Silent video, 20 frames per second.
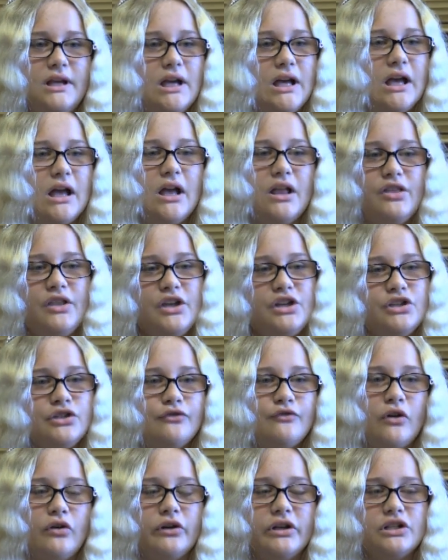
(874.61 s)
Yeah, they
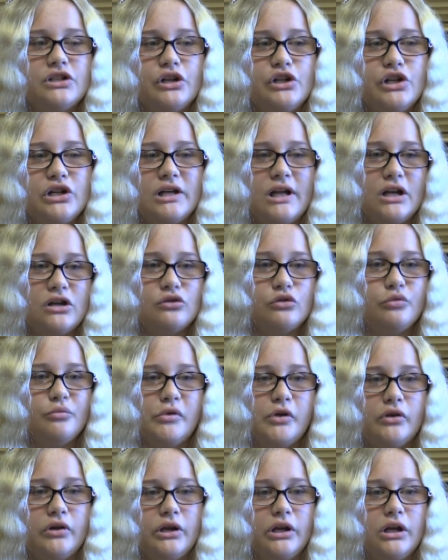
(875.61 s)
just focus on your natural
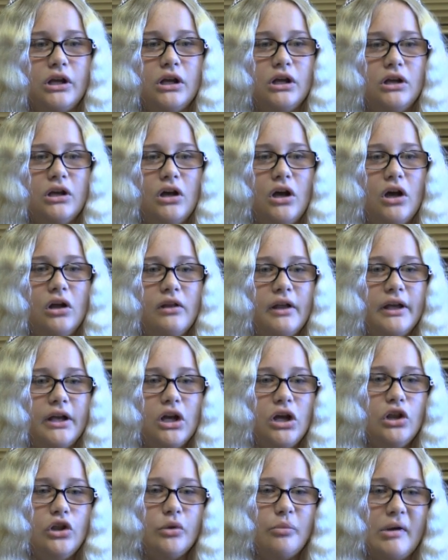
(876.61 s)
beauty. Okay. Unlike
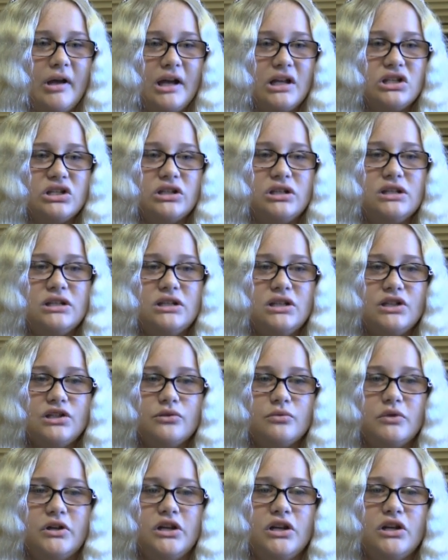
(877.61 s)
other pageants,
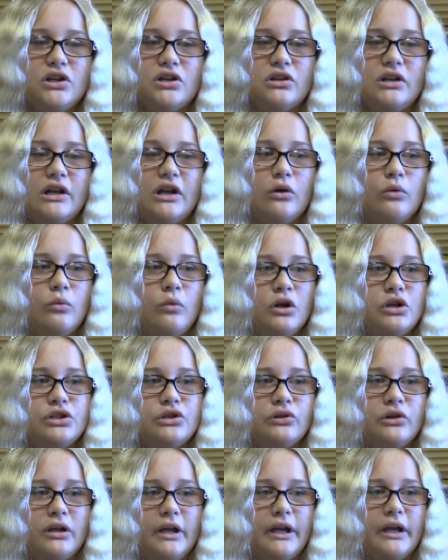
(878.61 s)
this one here, they don't want
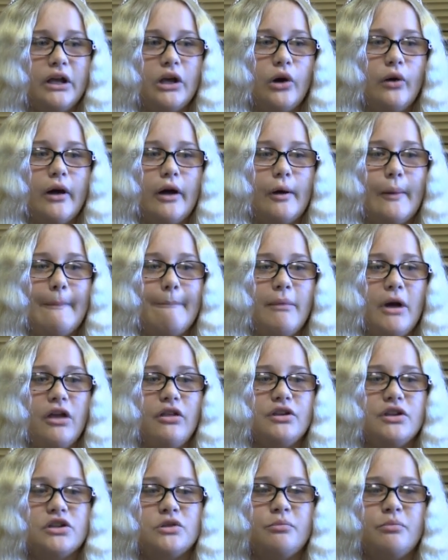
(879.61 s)
you to go out and buy
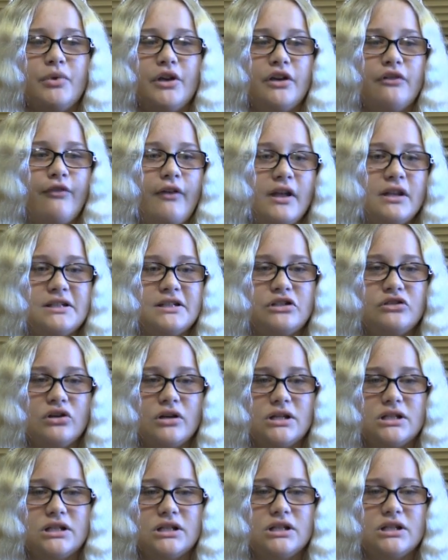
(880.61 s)
these big fancy
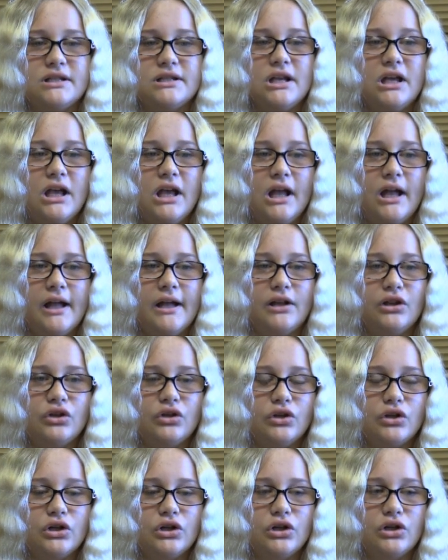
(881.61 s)
dresses and
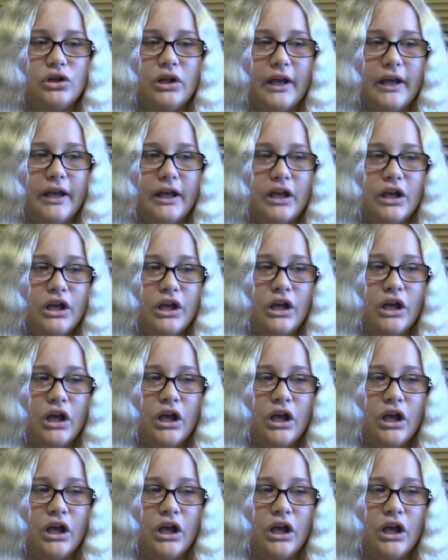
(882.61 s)
look like